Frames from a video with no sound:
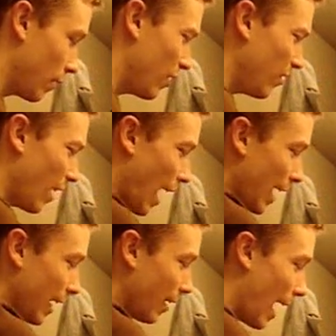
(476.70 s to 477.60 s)
and
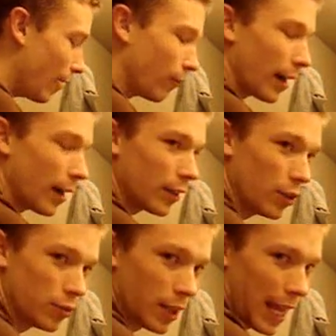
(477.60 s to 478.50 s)
I rarely
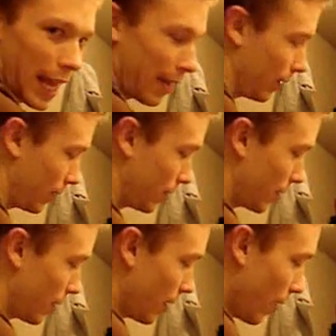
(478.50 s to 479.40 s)
use the canvas.